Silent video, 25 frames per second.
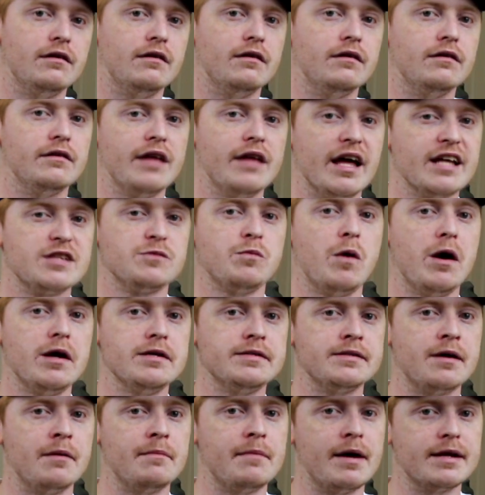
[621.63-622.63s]
That's why he's
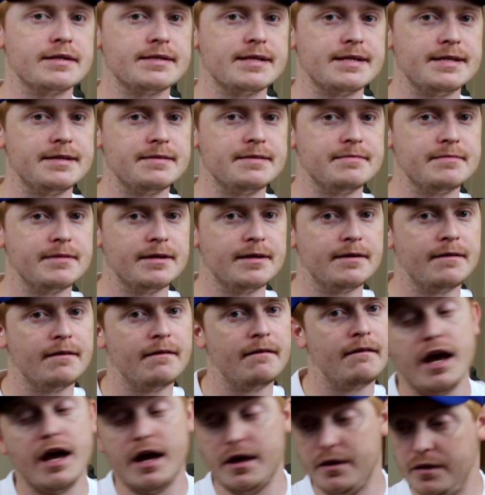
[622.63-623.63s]
on the team.
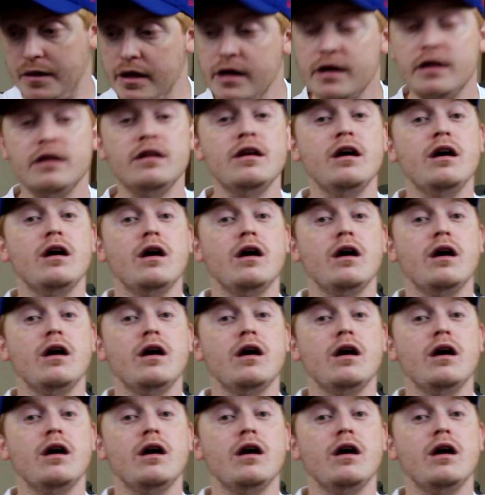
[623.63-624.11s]
And then,